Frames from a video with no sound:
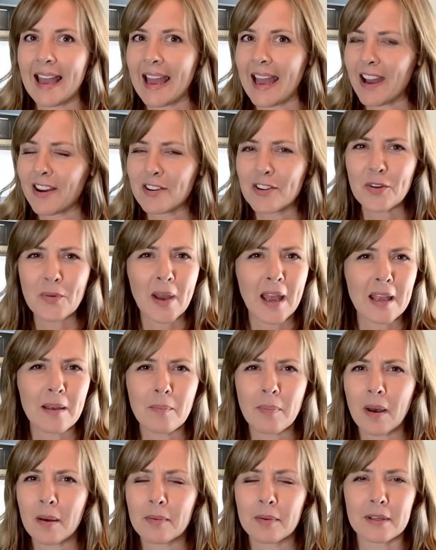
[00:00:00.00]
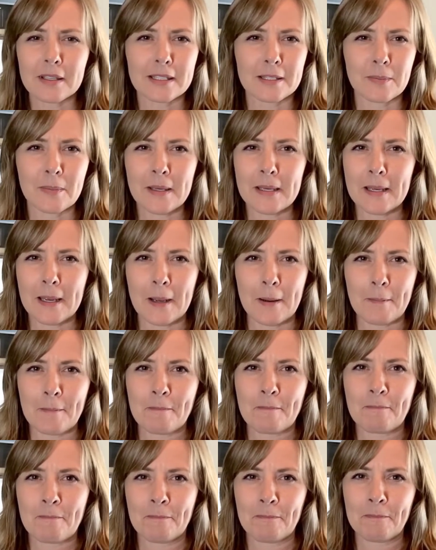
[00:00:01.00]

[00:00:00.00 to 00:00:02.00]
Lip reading: How do you hate public speaking?